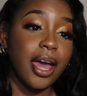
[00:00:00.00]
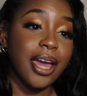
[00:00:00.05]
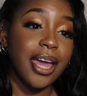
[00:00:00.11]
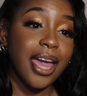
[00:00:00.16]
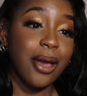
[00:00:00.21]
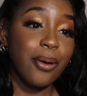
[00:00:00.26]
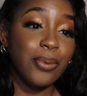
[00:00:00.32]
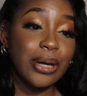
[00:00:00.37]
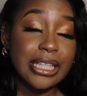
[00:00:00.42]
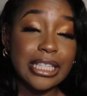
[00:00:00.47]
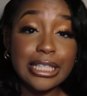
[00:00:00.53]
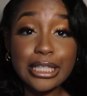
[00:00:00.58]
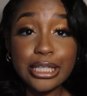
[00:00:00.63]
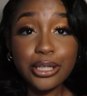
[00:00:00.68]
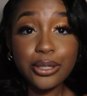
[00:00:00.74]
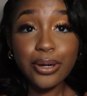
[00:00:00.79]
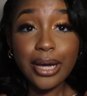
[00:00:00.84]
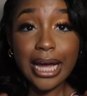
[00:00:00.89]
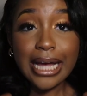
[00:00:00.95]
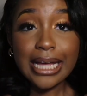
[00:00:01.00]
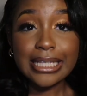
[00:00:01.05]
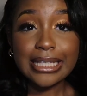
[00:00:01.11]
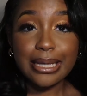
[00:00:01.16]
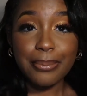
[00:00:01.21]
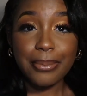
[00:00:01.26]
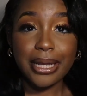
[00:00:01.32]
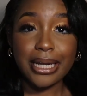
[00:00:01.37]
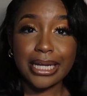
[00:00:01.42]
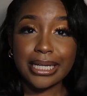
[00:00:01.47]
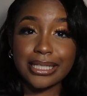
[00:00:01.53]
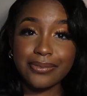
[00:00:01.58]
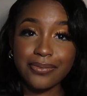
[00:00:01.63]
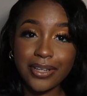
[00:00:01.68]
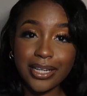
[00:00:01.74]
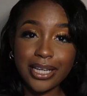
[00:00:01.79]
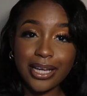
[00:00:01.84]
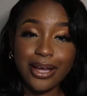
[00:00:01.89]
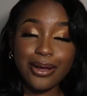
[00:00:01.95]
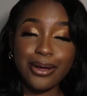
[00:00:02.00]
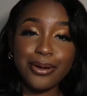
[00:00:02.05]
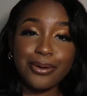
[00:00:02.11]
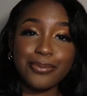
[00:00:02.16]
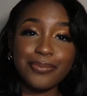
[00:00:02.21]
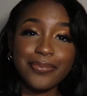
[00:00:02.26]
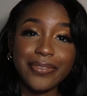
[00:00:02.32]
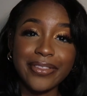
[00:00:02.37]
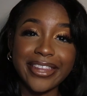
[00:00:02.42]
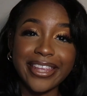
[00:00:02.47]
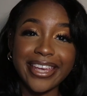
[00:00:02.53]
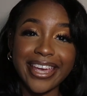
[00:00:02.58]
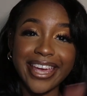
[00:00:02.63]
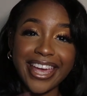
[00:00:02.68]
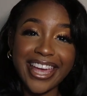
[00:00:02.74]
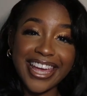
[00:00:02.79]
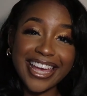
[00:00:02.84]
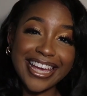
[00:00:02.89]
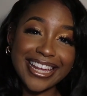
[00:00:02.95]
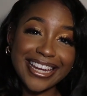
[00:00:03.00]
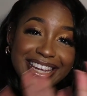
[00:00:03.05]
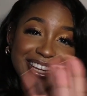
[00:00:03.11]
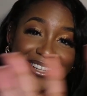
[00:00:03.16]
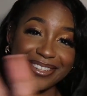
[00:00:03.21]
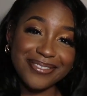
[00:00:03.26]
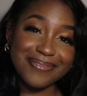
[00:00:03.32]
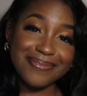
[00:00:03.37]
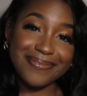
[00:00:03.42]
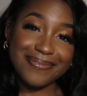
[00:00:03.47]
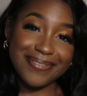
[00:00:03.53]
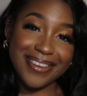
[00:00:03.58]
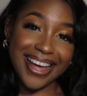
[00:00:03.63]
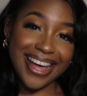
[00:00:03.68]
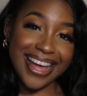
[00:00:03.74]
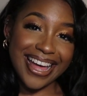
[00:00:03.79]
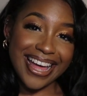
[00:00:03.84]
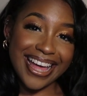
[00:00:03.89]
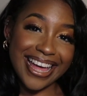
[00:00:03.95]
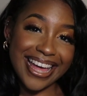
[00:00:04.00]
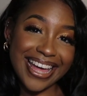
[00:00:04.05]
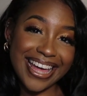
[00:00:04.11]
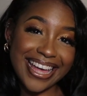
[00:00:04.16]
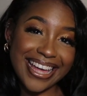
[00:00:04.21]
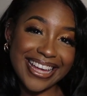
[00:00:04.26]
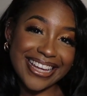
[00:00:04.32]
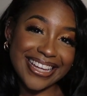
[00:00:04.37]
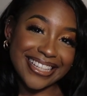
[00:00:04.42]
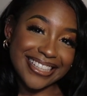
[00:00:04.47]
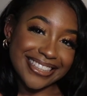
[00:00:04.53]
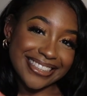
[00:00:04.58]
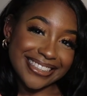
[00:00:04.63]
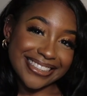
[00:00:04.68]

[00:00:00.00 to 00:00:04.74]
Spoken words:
Can't wait to see you guys in my next video, and bye.